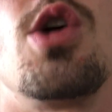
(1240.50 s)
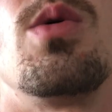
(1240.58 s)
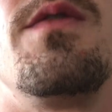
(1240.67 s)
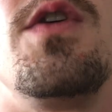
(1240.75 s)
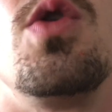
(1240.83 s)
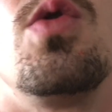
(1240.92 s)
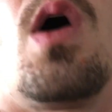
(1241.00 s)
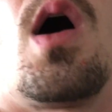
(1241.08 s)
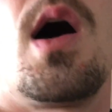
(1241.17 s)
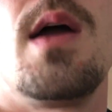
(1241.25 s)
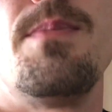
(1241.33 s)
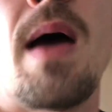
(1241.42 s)
review
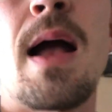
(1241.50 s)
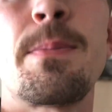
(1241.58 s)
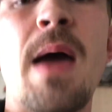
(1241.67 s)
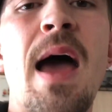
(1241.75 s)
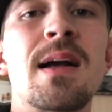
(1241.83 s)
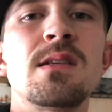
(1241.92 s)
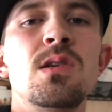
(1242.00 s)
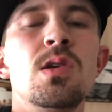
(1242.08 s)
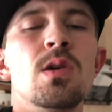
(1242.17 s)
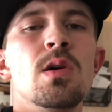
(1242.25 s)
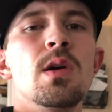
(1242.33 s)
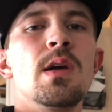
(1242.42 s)
on backpacks
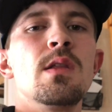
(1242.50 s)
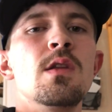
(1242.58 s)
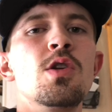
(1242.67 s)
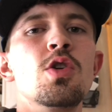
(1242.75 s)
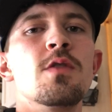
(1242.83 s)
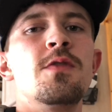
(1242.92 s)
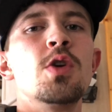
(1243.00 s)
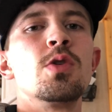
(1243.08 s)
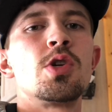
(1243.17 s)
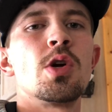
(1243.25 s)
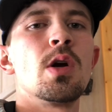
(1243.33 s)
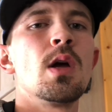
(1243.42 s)
here in the near
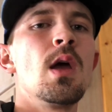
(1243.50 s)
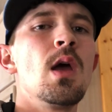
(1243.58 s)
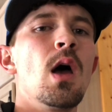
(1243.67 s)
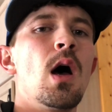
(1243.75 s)
future.